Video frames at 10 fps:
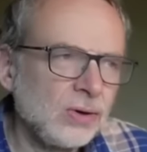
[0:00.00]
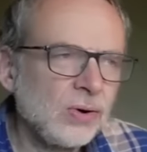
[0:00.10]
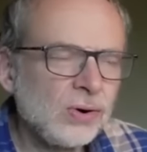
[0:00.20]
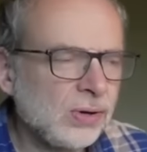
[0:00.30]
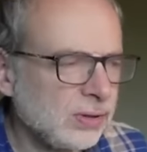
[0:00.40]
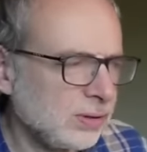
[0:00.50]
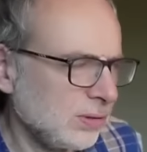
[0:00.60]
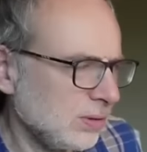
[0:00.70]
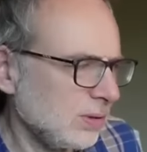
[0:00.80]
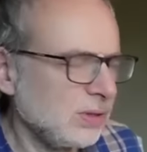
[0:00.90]
Or
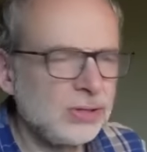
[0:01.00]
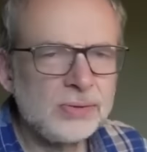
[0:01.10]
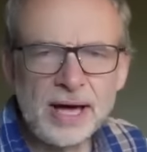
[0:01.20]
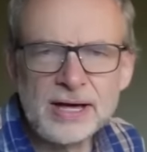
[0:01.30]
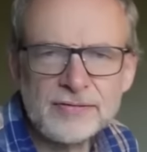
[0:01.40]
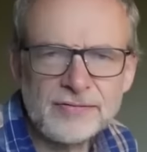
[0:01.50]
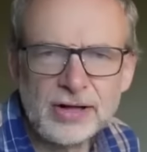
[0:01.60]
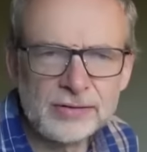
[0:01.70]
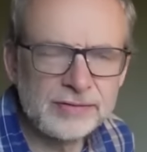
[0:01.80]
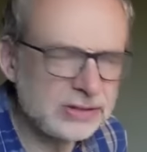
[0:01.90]
you may have
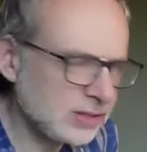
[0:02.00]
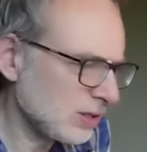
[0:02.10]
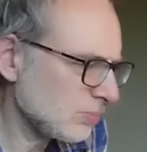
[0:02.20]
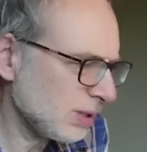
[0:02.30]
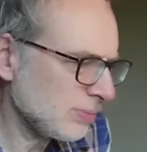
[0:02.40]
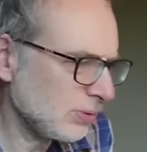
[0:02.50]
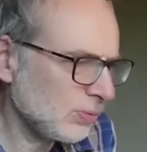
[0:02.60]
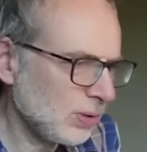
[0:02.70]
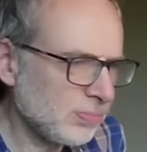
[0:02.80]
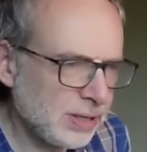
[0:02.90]
felt that certain people
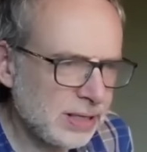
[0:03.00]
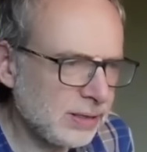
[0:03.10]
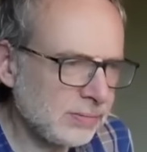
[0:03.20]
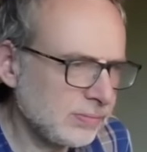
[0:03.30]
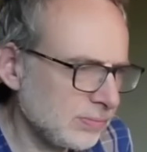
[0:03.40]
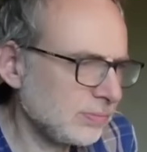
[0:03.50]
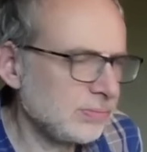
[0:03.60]
were being